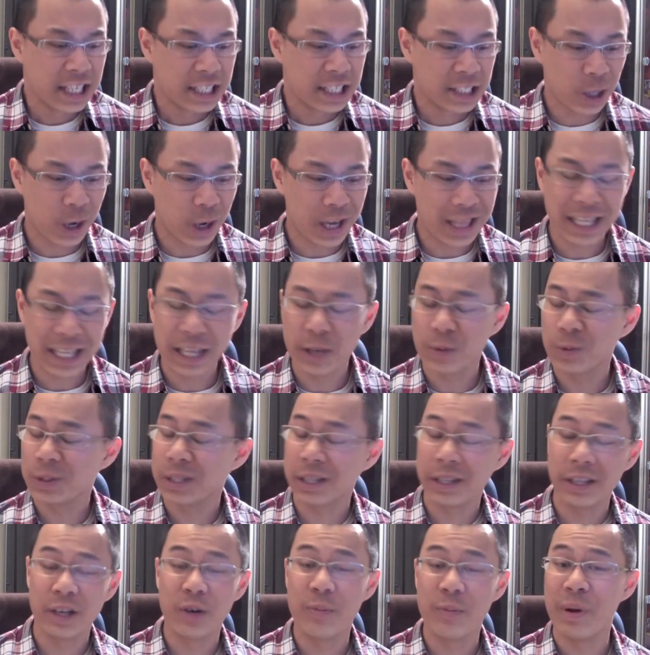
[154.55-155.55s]
So I think it
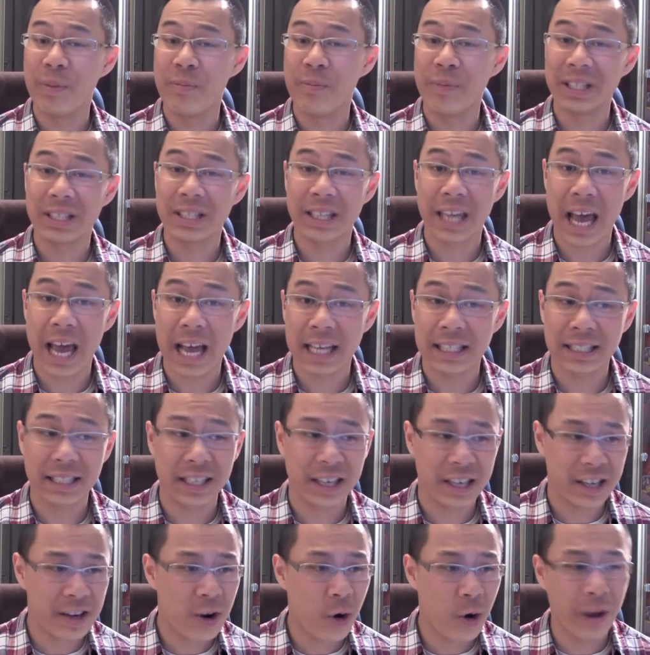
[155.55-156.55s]
was a little bit
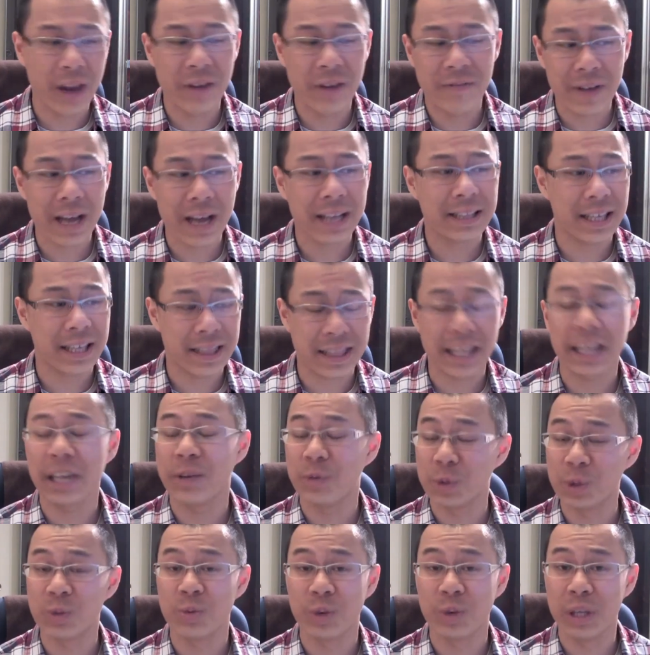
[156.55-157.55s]
miscasted. No, in fact, I think
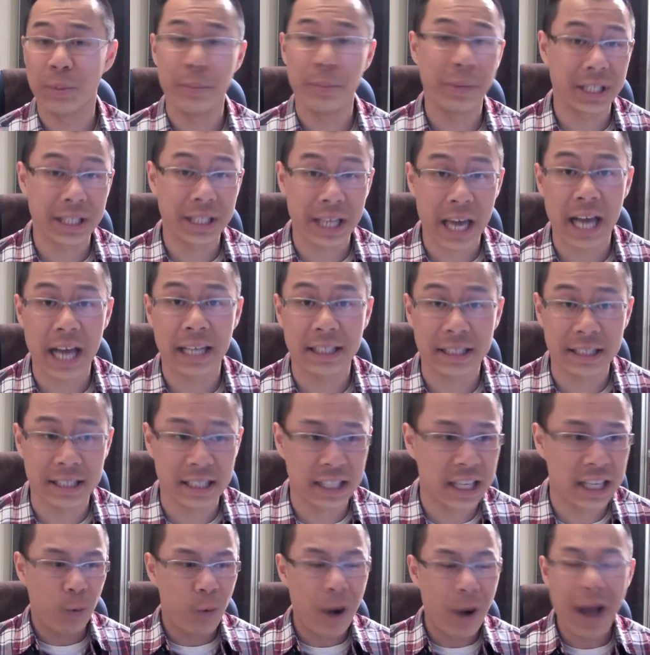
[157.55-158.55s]
it was really
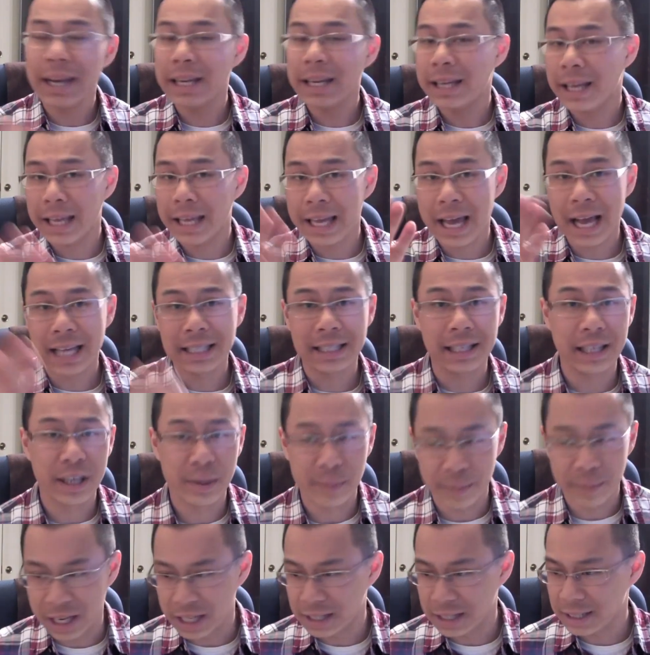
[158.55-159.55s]
miscasted. Why did they cast
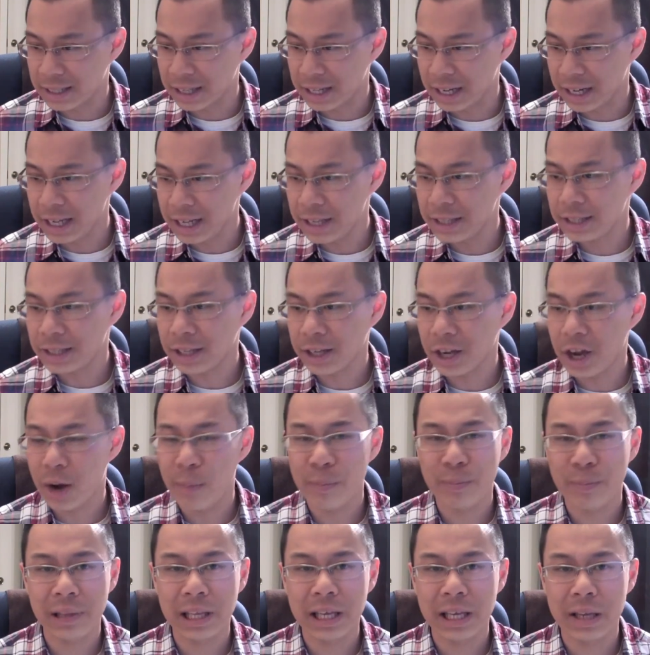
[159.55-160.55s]
Liam Neeson? He's a
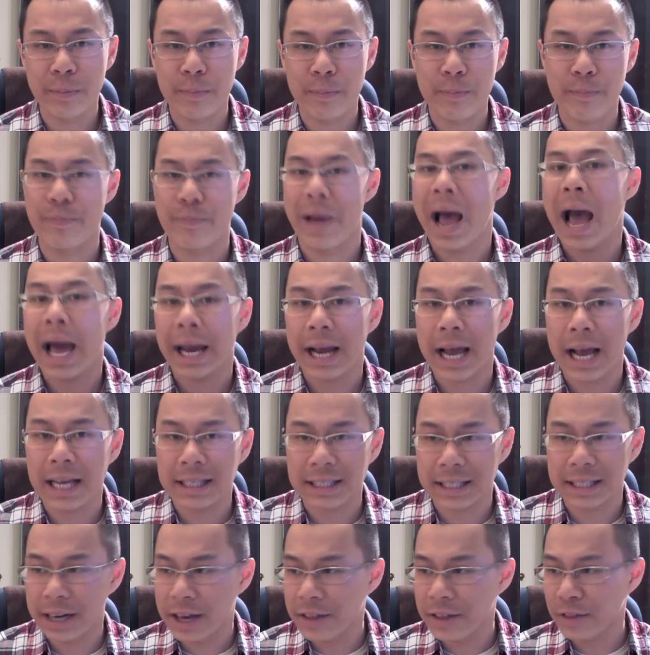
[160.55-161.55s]
complete
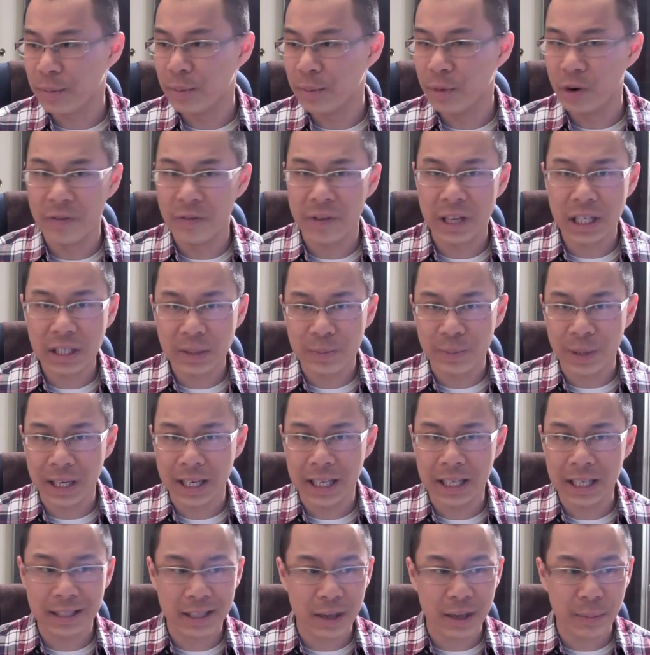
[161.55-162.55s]
badass in other movies,
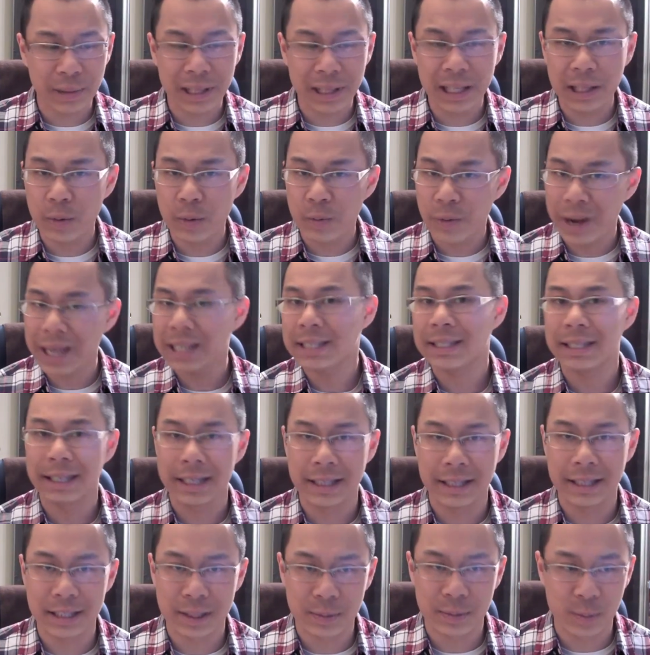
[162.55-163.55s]
but he's completely
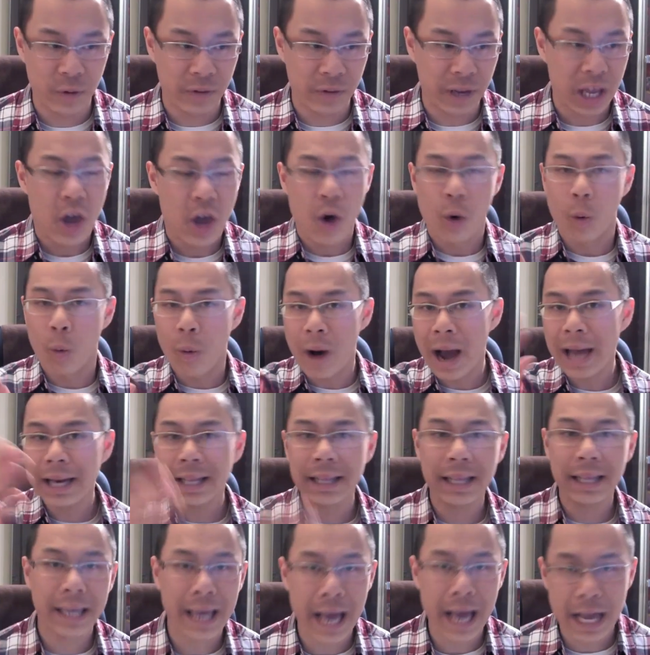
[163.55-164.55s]
wasted in this movie. Why
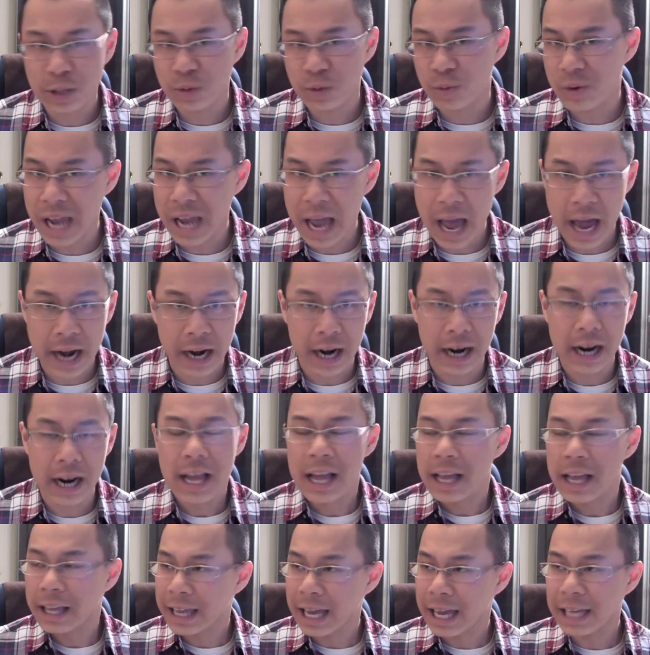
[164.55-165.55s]
did they cast Rihanna?
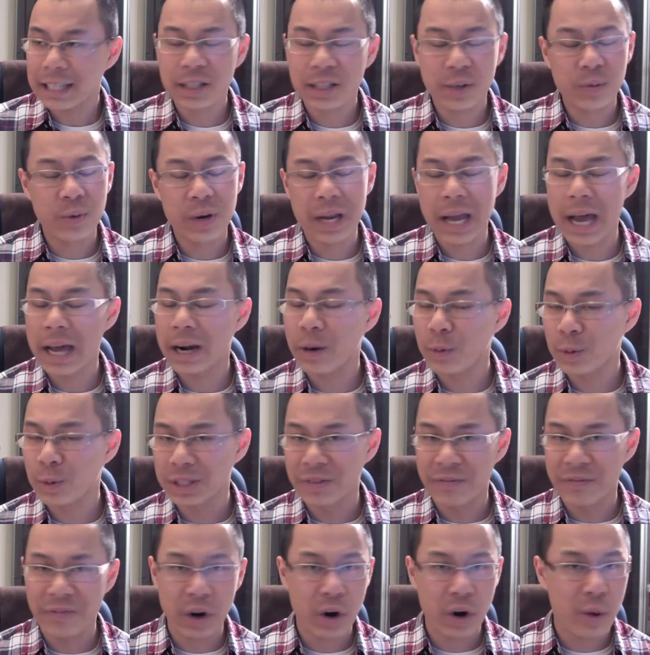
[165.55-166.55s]
Casting Rihanna
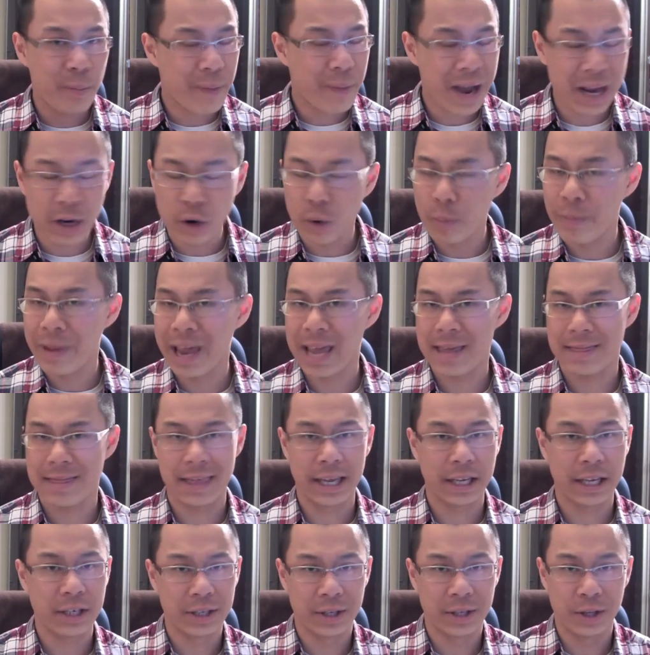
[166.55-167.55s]
was a very Michael Bay
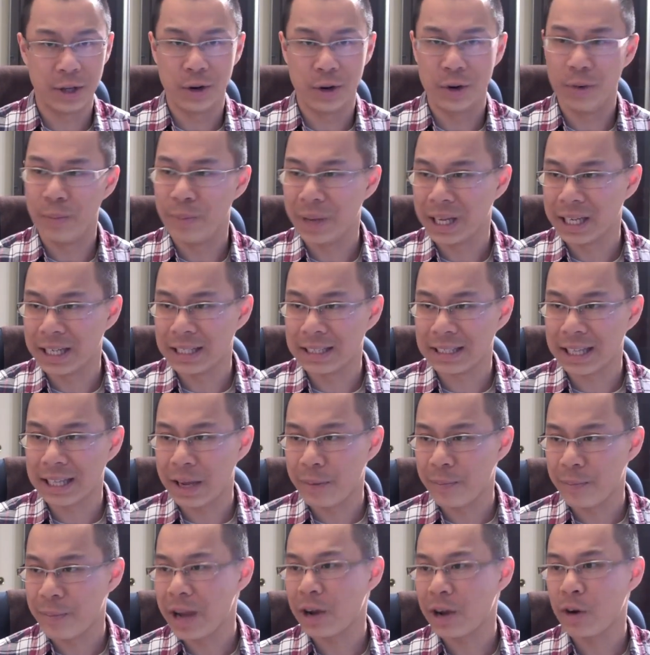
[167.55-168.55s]
thing to do, because
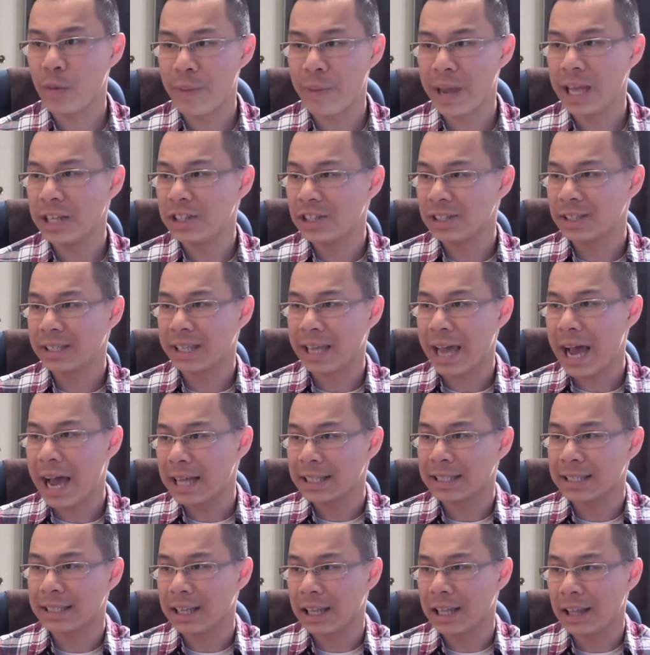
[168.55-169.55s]
like Michael Bay just
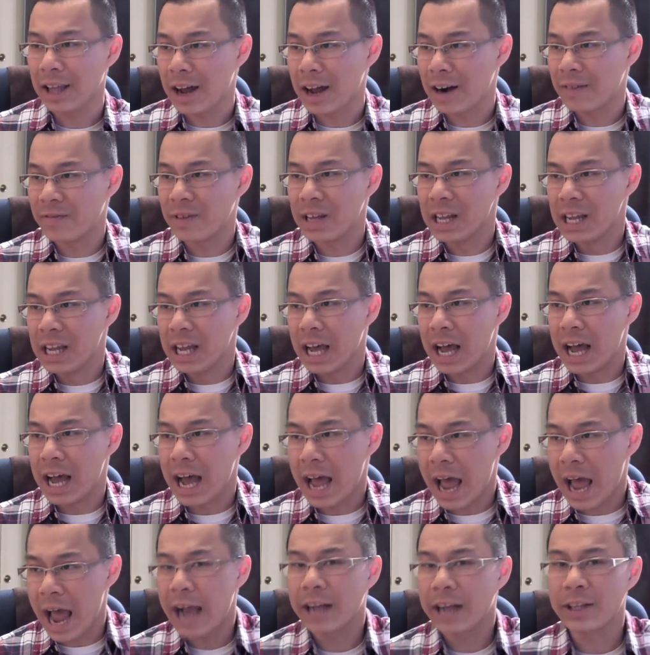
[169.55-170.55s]
casts a lot of
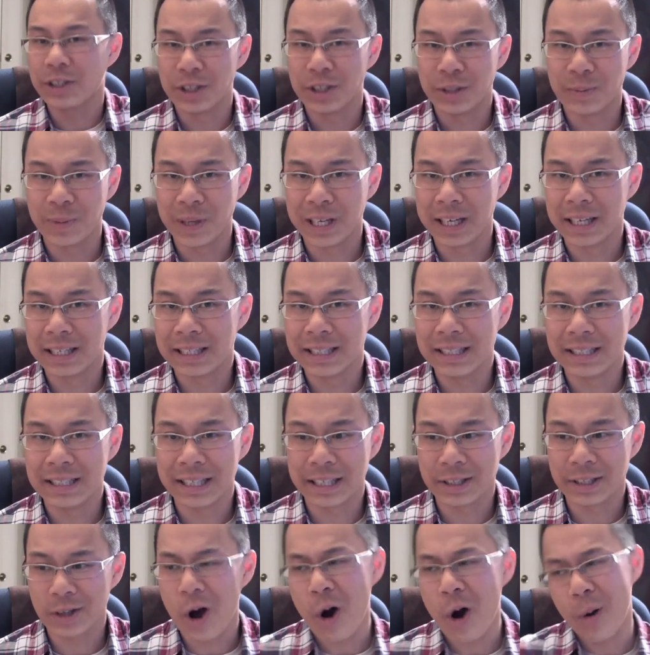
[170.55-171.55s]
actors because he
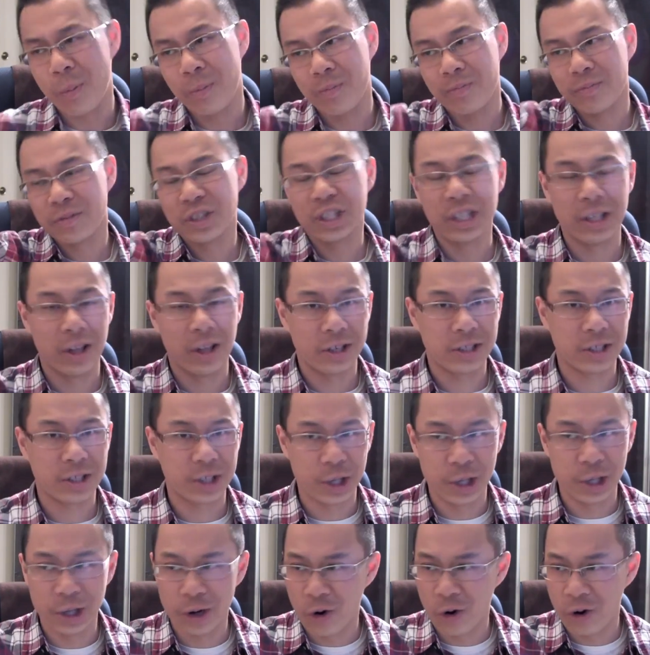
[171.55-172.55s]
says, oh, she looks
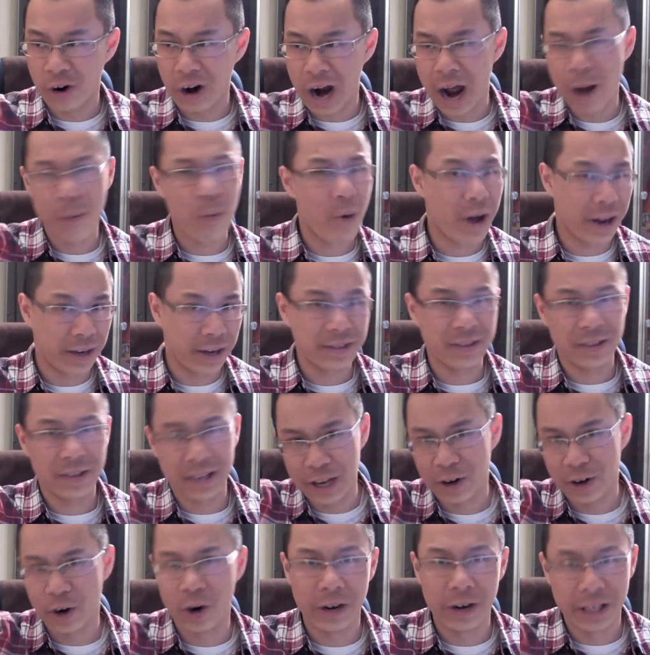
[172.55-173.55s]
good, or I
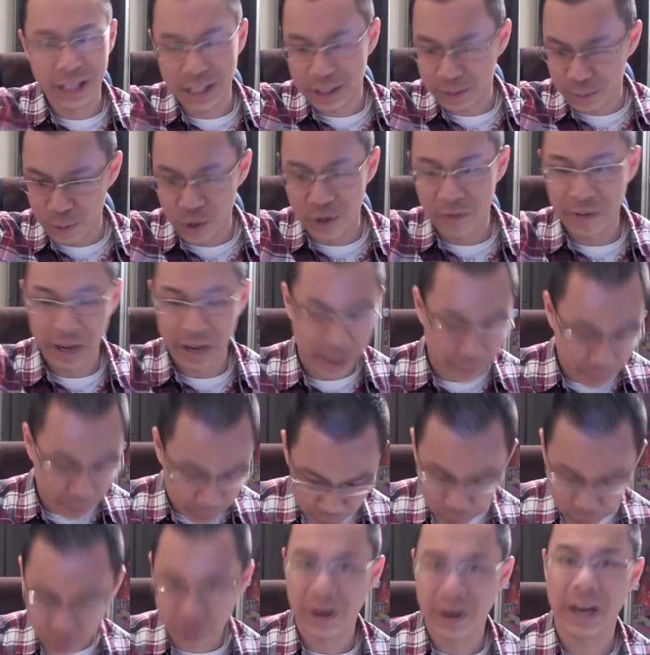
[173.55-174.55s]
want her in this movie,
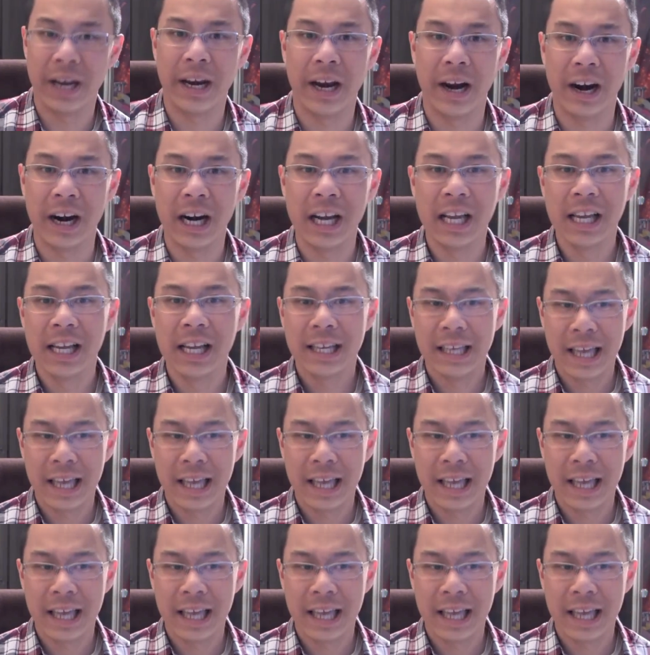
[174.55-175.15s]
put her in here.